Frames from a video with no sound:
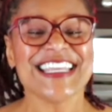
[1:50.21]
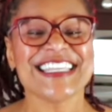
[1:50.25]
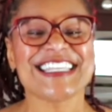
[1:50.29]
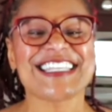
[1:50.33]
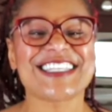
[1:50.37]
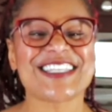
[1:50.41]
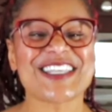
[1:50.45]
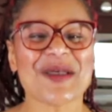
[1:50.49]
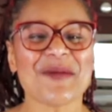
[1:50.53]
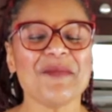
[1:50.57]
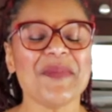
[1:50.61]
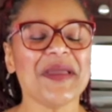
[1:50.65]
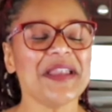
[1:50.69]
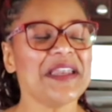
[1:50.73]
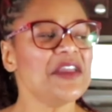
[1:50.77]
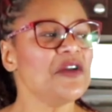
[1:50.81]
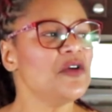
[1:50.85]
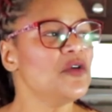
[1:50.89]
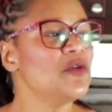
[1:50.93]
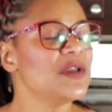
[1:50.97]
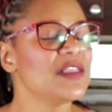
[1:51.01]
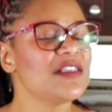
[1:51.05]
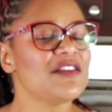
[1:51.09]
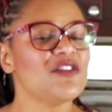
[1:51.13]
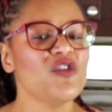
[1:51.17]
somebody
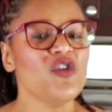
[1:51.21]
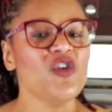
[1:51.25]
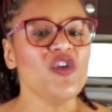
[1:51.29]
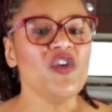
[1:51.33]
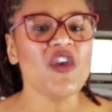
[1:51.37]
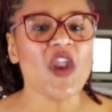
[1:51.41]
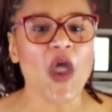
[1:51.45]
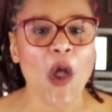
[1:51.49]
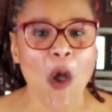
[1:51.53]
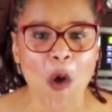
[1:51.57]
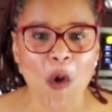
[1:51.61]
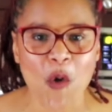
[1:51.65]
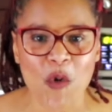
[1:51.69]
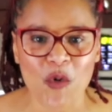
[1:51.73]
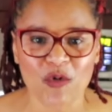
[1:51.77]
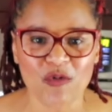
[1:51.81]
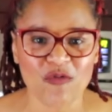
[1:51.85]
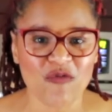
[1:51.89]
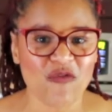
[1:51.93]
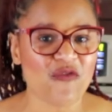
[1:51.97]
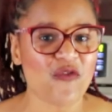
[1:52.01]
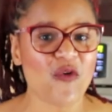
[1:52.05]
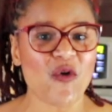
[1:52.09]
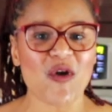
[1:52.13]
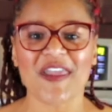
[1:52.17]
who is
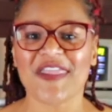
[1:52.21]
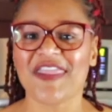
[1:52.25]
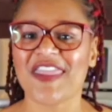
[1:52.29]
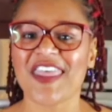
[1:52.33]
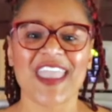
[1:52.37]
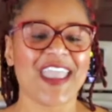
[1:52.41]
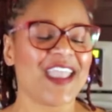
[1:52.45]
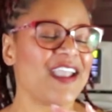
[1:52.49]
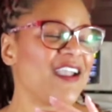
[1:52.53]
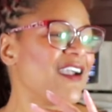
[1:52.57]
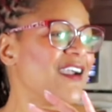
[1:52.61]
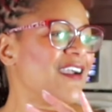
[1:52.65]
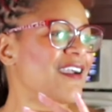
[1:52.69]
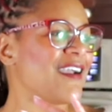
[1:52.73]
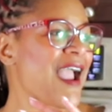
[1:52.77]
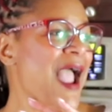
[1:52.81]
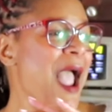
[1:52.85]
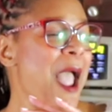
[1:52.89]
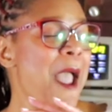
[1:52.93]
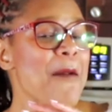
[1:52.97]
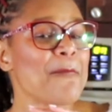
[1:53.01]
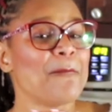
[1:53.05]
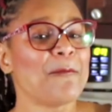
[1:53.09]
known for their